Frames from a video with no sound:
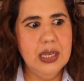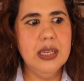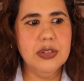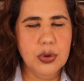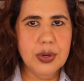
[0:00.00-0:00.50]

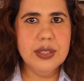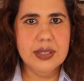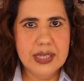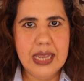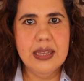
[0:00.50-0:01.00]
It's going
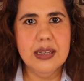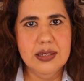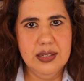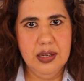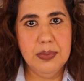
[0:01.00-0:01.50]
to take
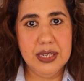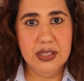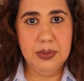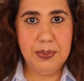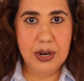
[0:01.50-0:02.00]
some
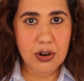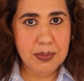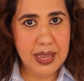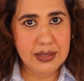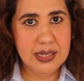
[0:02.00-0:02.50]

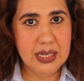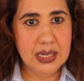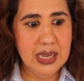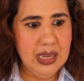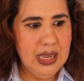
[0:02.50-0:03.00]
experimenting